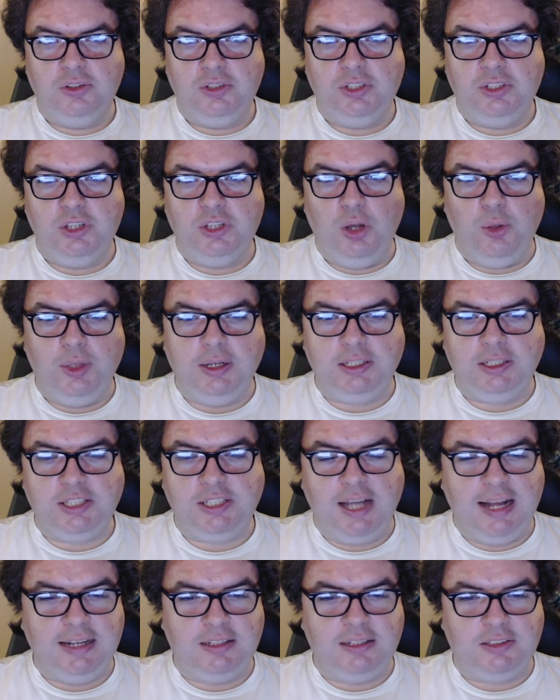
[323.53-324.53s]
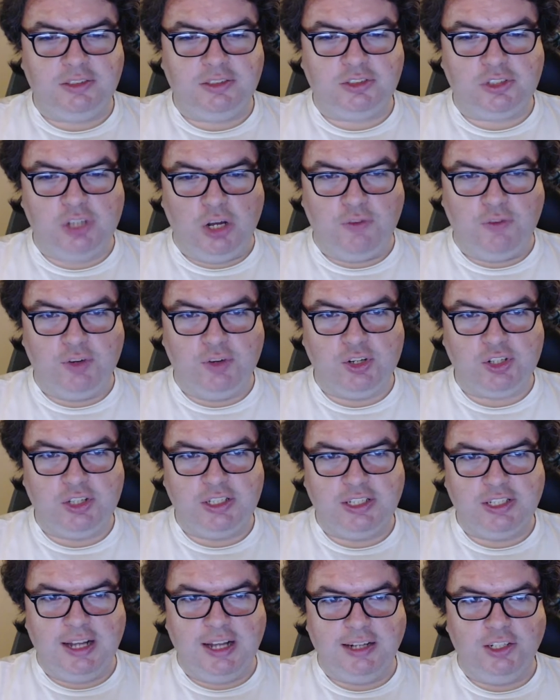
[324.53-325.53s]
so they decide, however, they
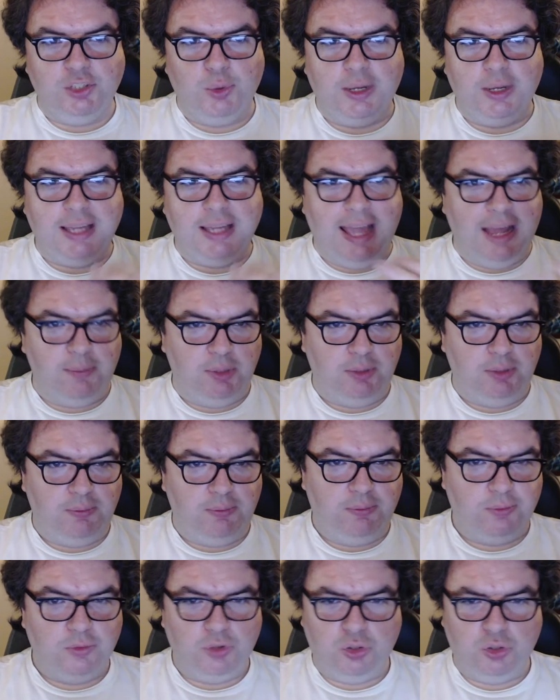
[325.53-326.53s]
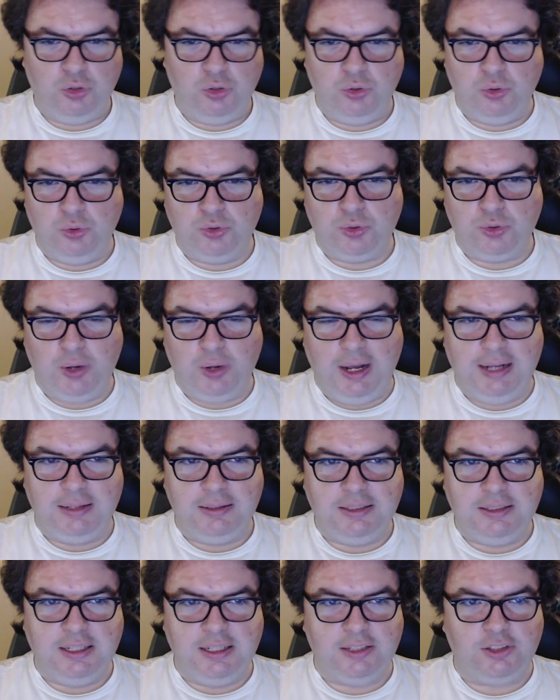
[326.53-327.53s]
decide to do a gamble to try
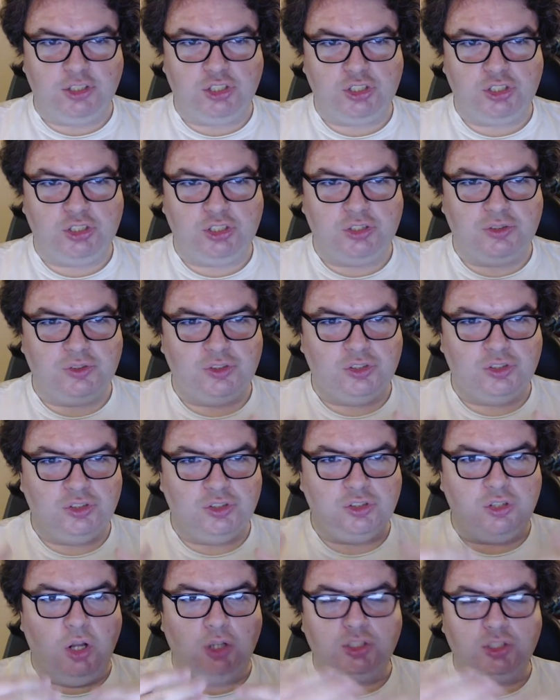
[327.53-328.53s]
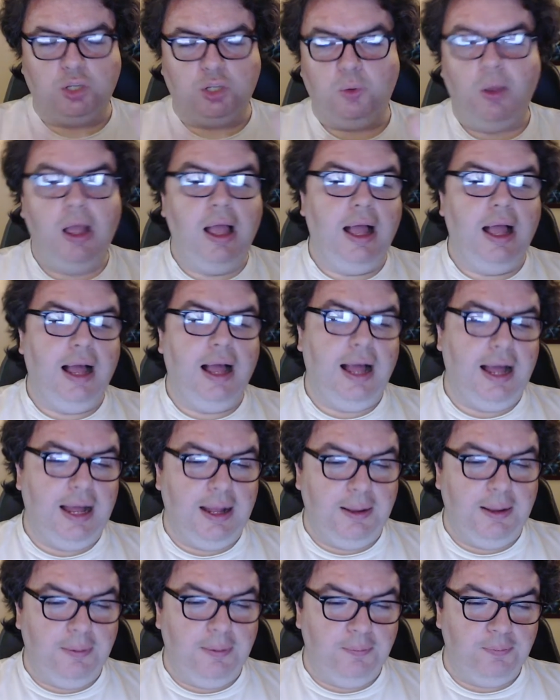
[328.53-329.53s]
and get the. also,
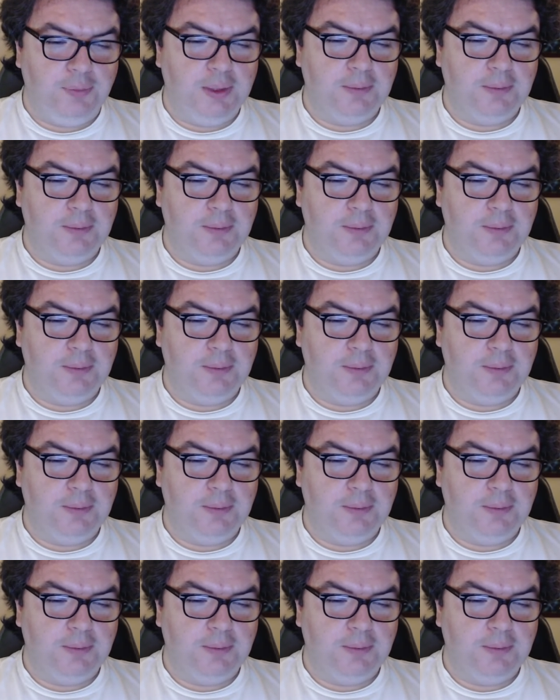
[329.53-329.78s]
um,